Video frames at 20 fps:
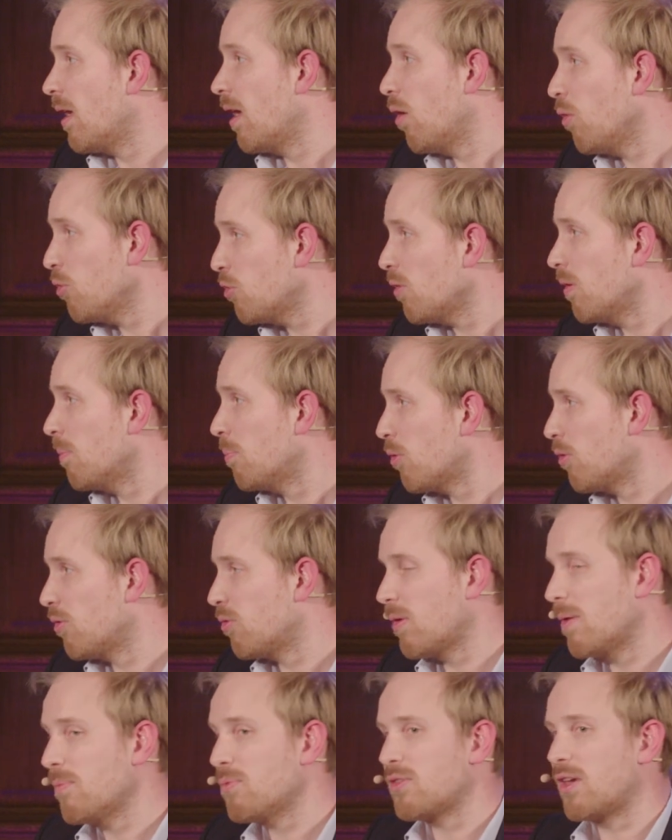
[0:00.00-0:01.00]
Also important
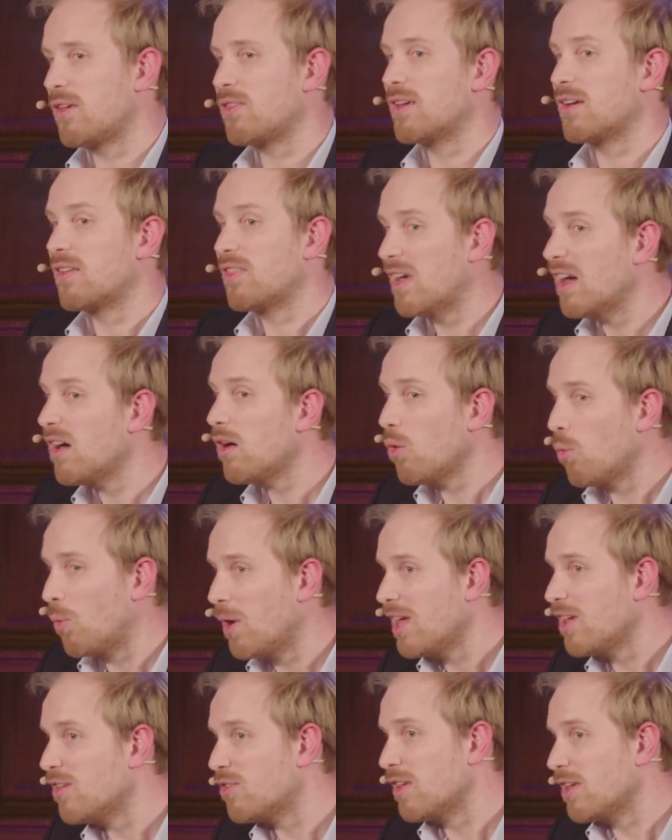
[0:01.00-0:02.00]
to emphasize here, there are
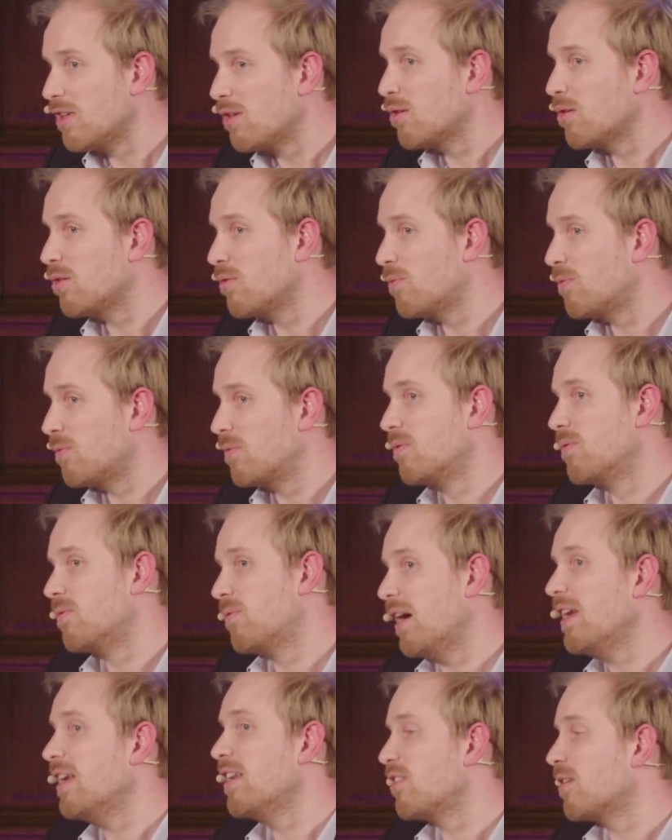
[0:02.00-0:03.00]
ways that you could
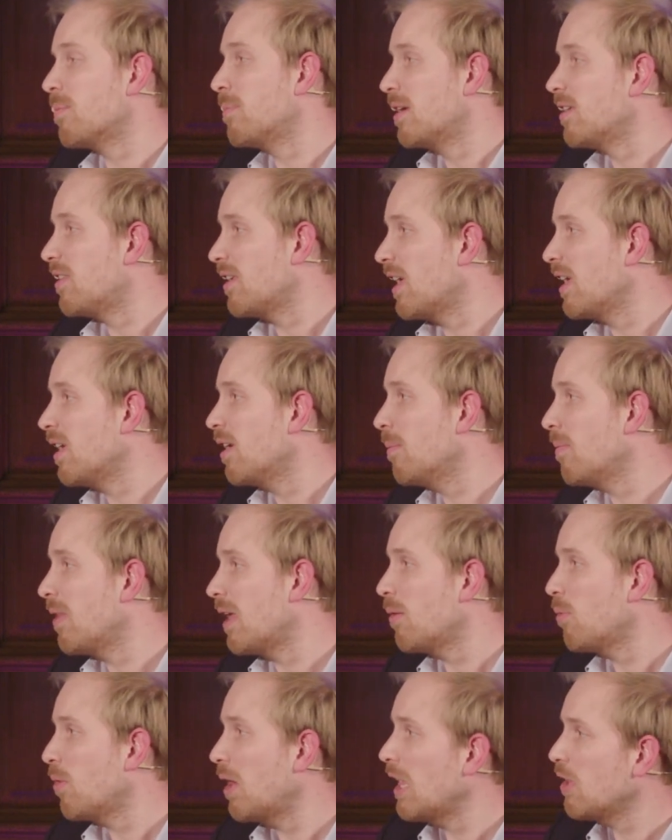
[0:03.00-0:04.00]
finance a basic income
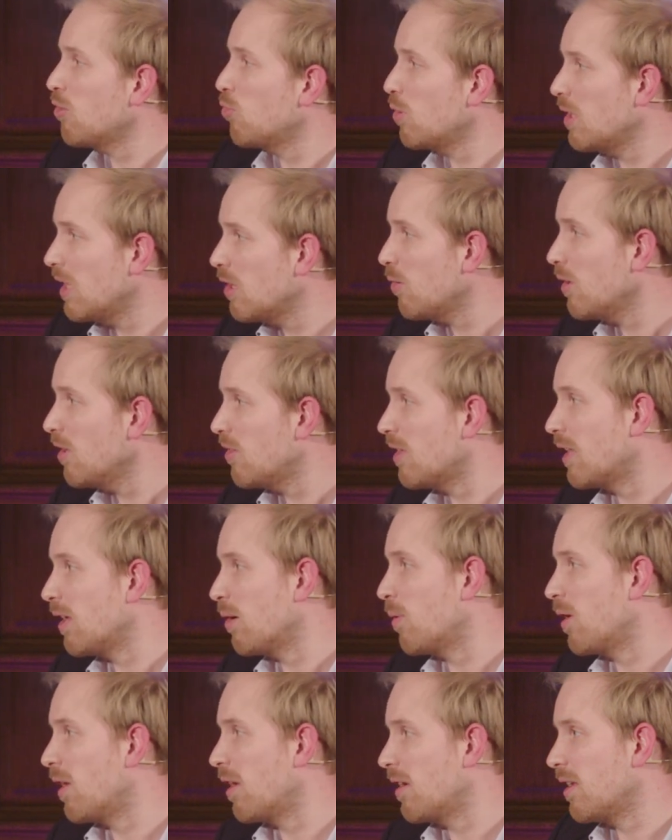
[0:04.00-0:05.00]
that it will actually increase
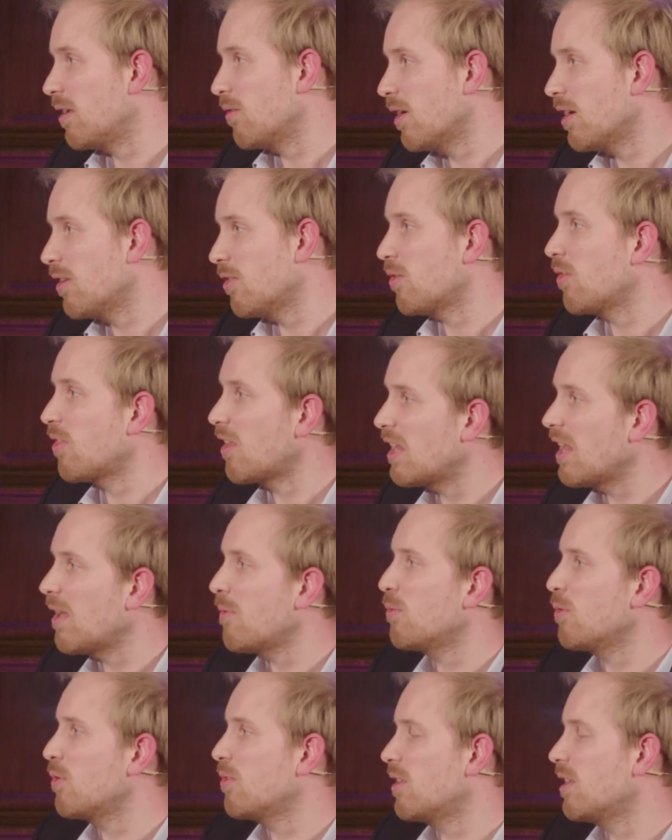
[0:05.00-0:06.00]
inequality, right? So the
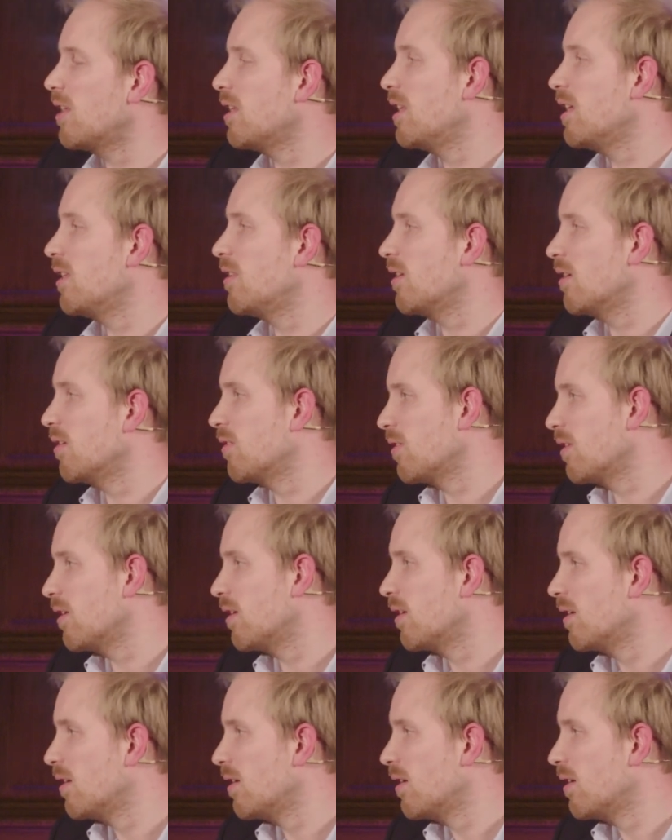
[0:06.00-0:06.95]
devil is in the details here.